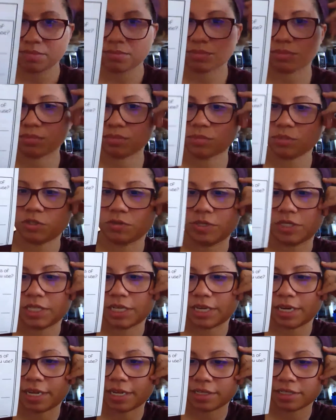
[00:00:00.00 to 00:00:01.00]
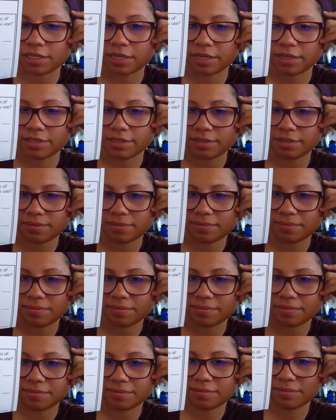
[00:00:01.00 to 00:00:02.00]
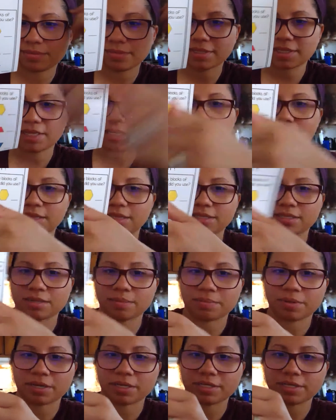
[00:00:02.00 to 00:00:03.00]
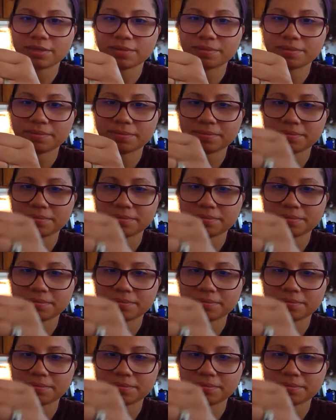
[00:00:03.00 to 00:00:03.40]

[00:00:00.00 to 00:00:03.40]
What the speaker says: Do we see any hexagons in this composite?